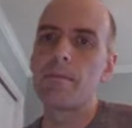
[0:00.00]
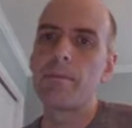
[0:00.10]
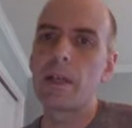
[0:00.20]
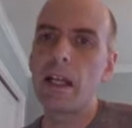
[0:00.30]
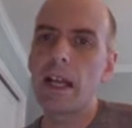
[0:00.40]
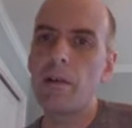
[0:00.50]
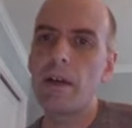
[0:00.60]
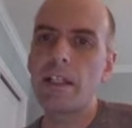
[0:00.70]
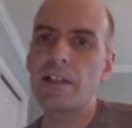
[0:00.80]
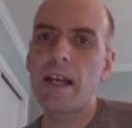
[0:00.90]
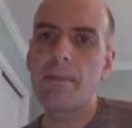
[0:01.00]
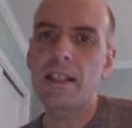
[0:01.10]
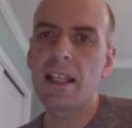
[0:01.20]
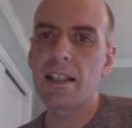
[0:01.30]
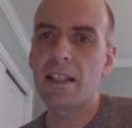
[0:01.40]
But I don't want your topic
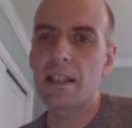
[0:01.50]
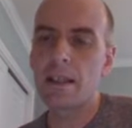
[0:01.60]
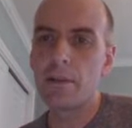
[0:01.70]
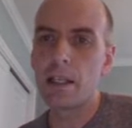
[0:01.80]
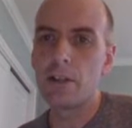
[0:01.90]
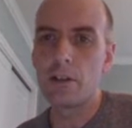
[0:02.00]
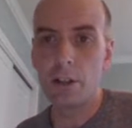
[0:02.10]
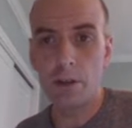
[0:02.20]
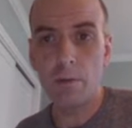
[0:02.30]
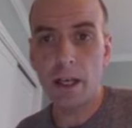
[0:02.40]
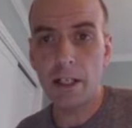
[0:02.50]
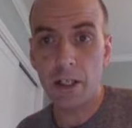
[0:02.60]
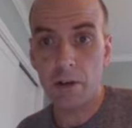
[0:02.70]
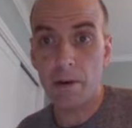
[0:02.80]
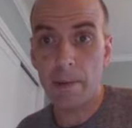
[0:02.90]
sentence to be, do you want to
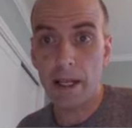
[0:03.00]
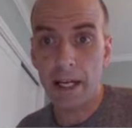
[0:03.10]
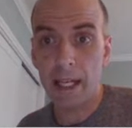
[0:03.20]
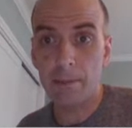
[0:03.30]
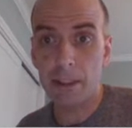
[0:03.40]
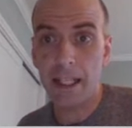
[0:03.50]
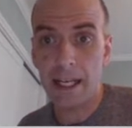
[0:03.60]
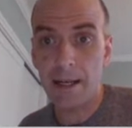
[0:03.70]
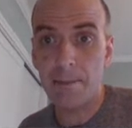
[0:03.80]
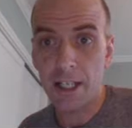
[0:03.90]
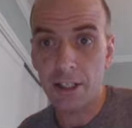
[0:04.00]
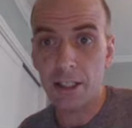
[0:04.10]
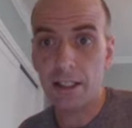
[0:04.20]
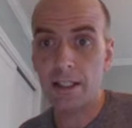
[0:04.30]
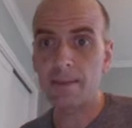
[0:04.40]
know about animal
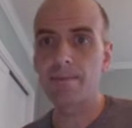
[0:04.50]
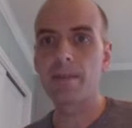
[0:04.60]
adaptations?